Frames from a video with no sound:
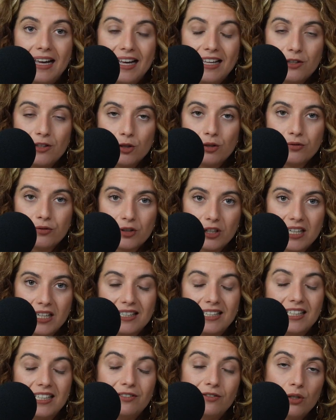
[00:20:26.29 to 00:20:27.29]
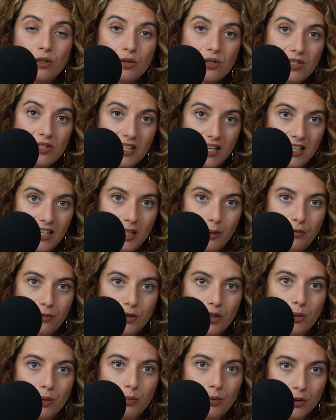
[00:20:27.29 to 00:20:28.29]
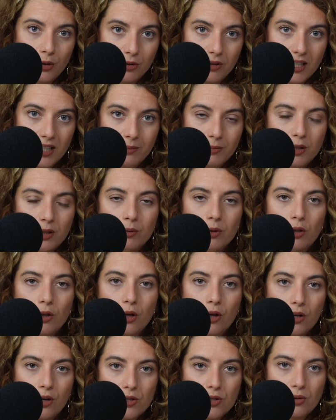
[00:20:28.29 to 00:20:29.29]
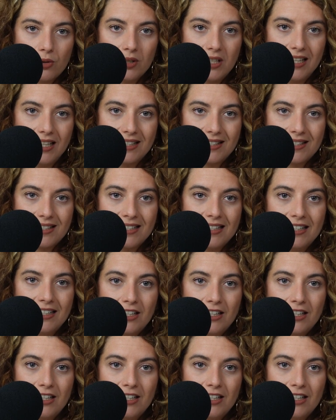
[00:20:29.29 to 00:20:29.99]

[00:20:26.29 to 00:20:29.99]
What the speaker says: And don't forget that if you sign up for the program, you will also get